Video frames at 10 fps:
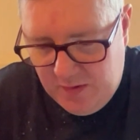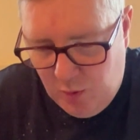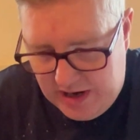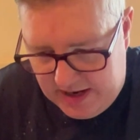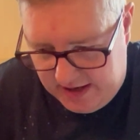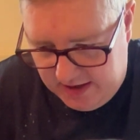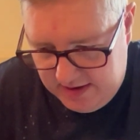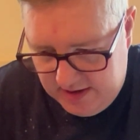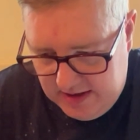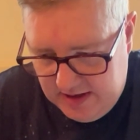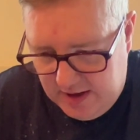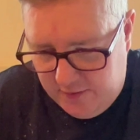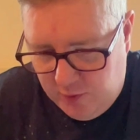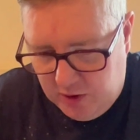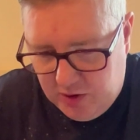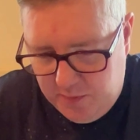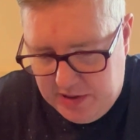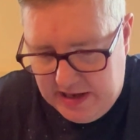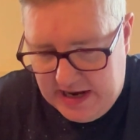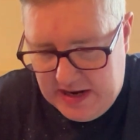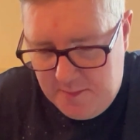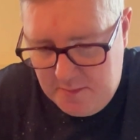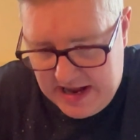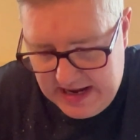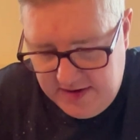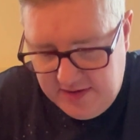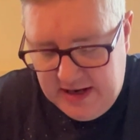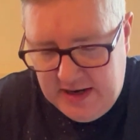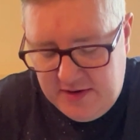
way of what could be an amazing